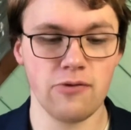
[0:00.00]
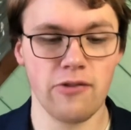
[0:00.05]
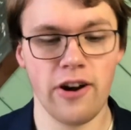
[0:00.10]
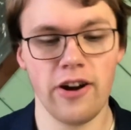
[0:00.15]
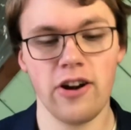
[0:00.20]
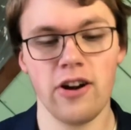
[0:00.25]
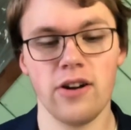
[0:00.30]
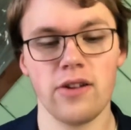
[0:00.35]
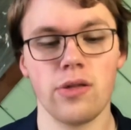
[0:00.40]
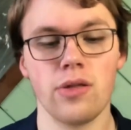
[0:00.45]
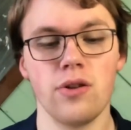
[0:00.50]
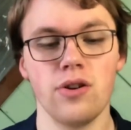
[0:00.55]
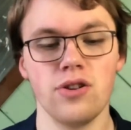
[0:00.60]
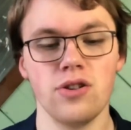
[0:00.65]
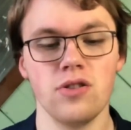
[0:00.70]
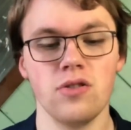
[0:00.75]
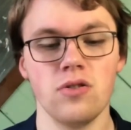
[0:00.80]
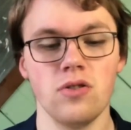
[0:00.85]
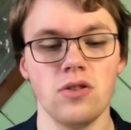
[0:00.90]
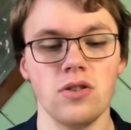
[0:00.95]
Reinhardt has
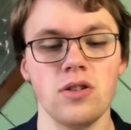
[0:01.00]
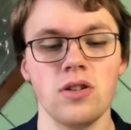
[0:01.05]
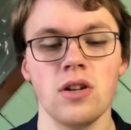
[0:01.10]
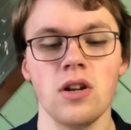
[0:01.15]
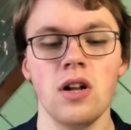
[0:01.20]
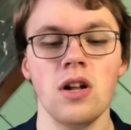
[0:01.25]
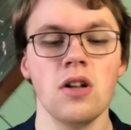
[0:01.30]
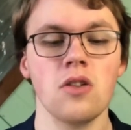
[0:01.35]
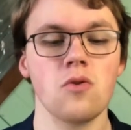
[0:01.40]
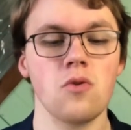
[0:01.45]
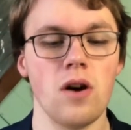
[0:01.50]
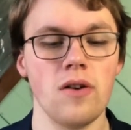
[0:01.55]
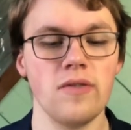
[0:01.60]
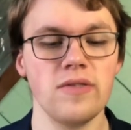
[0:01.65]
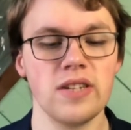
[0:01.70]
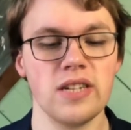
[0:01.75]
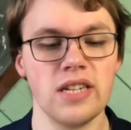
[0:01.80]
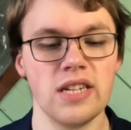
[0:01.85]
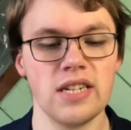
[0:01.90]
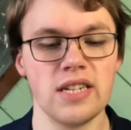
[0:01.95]
13 goals, 12
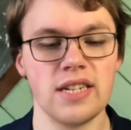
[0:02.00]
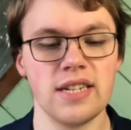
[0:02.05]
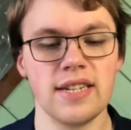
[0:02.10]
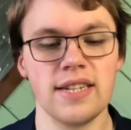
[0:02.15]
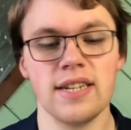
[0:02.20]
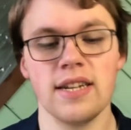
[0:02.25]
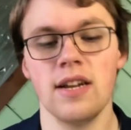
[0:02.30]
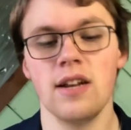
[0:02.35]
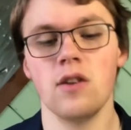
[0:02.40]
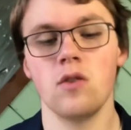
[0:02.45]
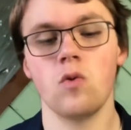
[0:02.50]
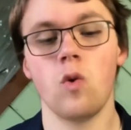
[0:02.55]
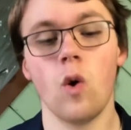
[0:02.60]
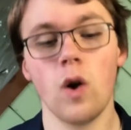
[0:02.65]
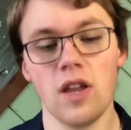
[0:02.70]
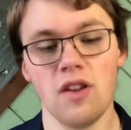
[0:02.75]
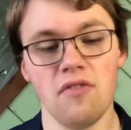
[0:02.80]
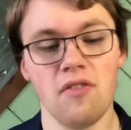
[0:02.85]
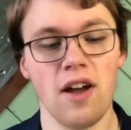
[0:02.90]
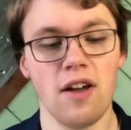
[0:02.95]
assists,
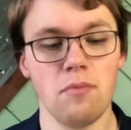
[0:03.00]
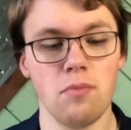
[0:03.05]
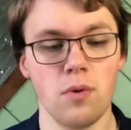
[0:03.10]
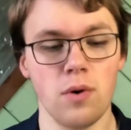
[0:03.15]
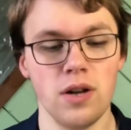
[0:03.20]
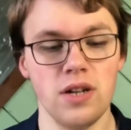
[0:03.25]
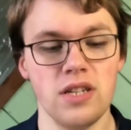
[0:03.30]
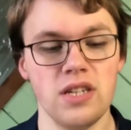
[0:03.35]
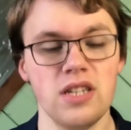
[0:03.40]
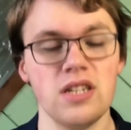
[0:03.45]
25 points.